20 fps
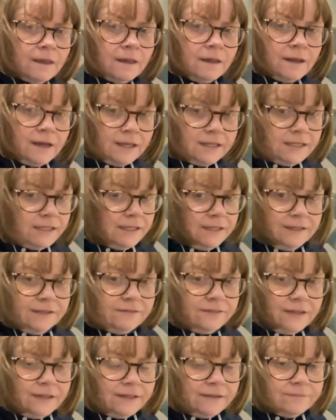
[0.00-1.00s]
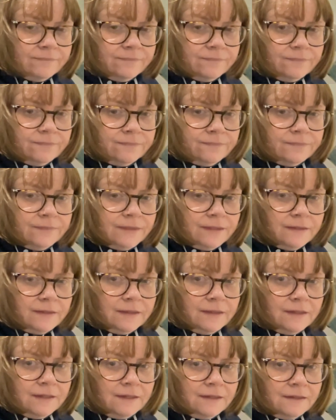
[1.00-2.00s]
And you leave it.
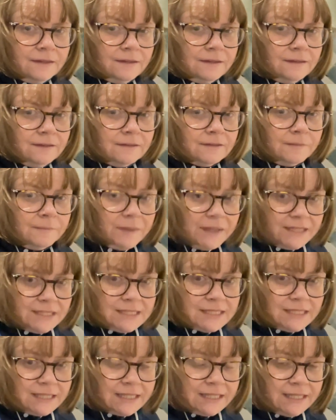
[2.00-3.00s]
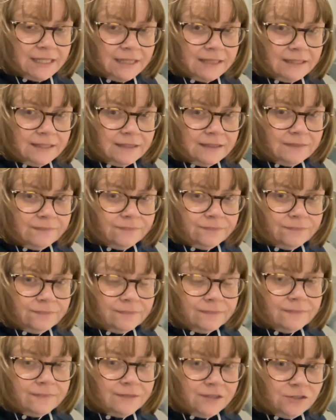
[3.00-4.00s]
So basically,
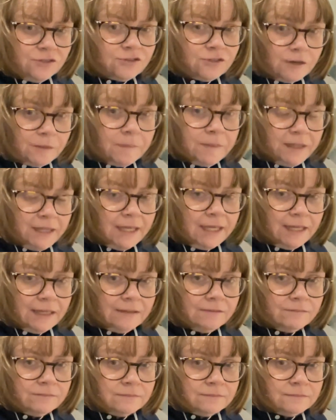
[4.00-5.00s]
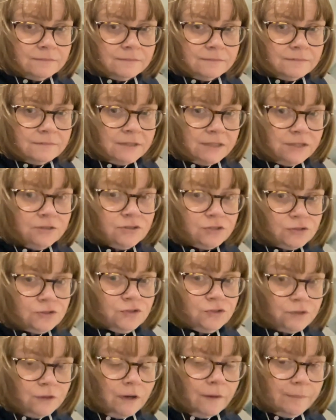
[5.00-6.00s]
you drop it in. You just
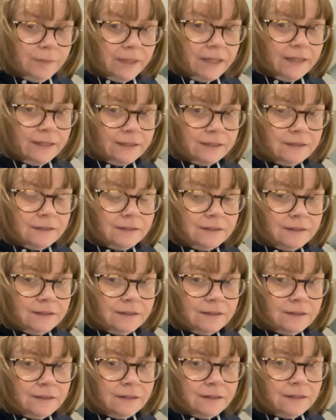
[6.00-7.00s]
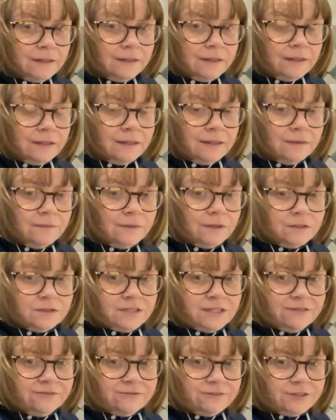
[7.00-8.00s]
drop it. What
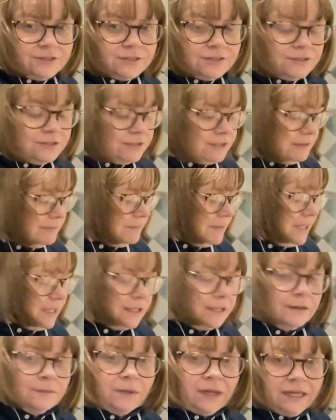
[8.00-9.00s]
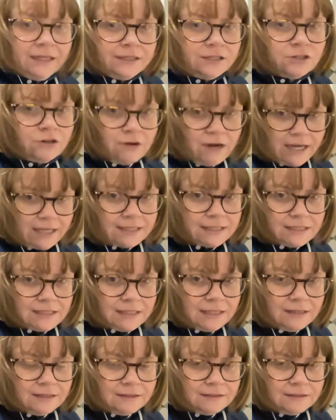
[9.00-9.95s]
difference does it make? Well, it cracks it.